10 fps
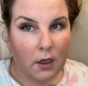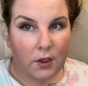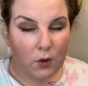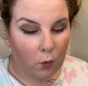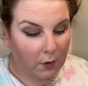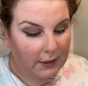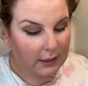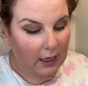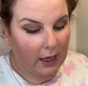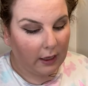So it
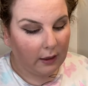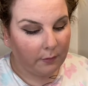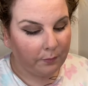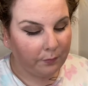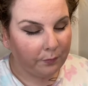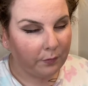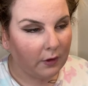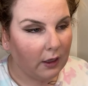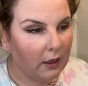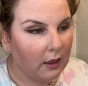wasn't like
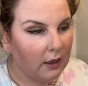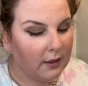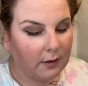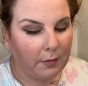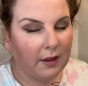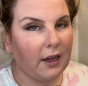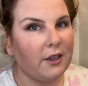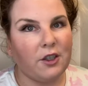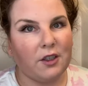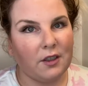something that I
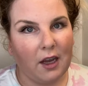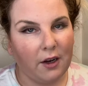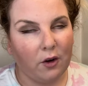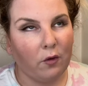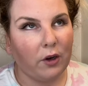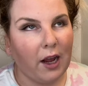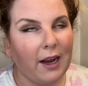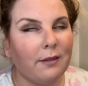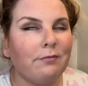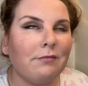just decided
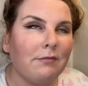overnight.